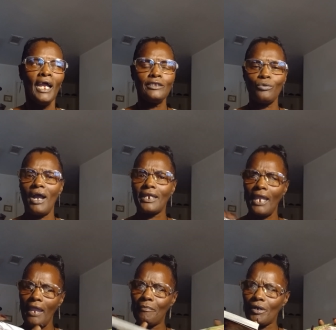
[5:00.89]
That's why I
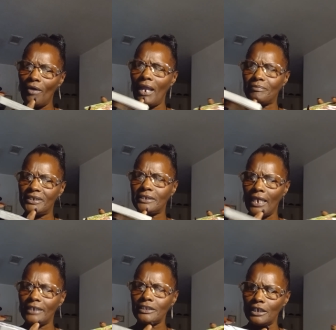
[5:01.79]
came and grabbed these
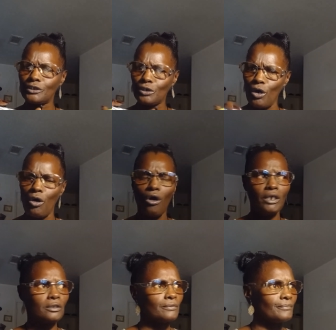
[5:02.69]
ancestor cards.